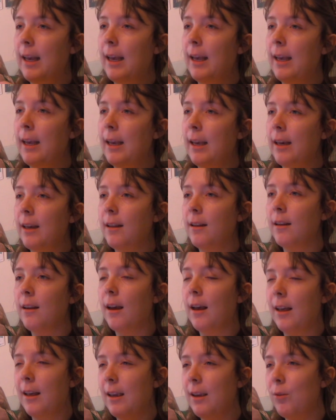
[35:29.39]
And
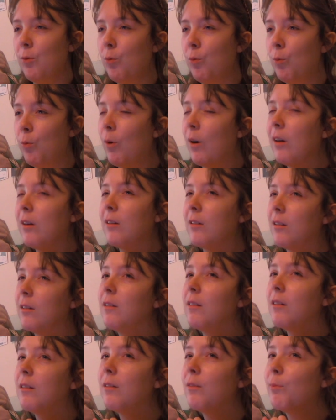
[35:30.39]
I
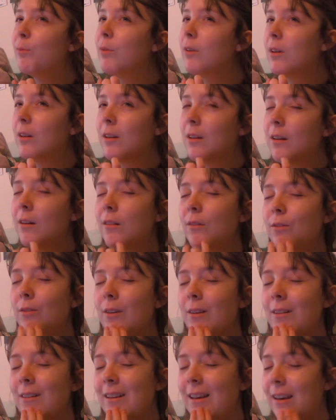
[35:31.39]
wanted to put
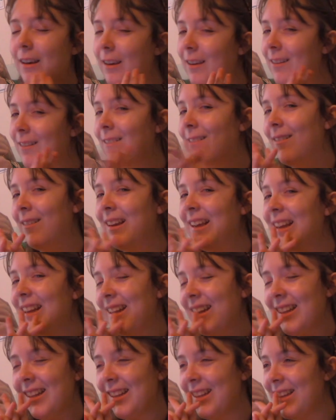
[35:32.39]
a volcano in
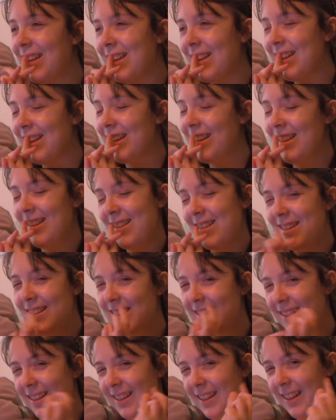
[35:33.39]

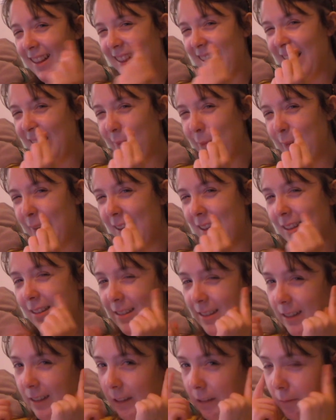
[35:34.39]
just a little bit,
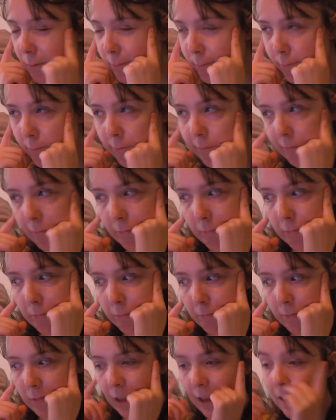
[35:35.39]
just like
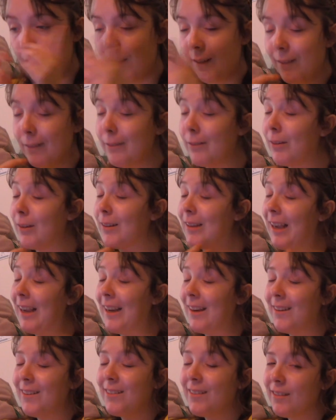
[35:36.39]

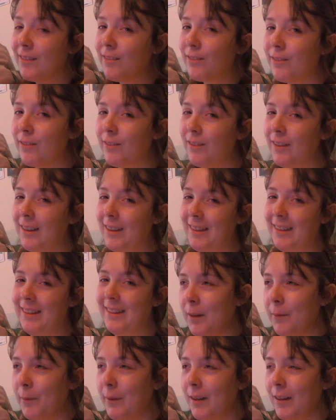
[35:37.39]
volcanoes are fun.
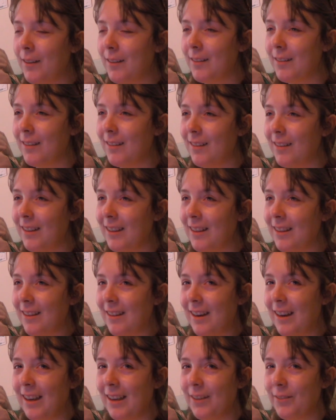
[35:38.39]
But also like
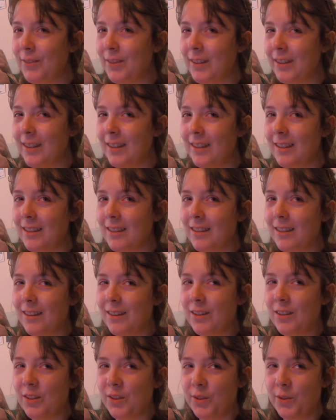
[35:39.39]
then I have to like
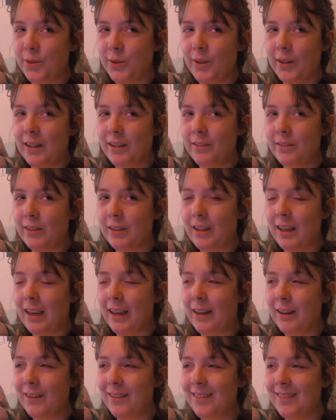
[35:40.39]
Google how
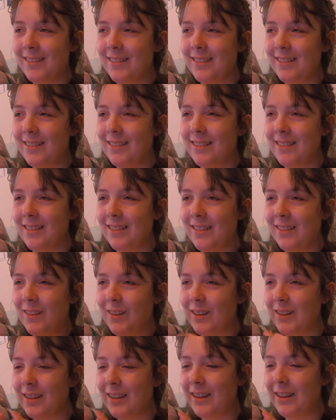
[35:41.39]
volcanoes
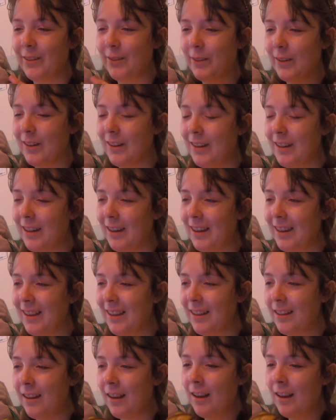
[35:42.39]
look and work, I guess.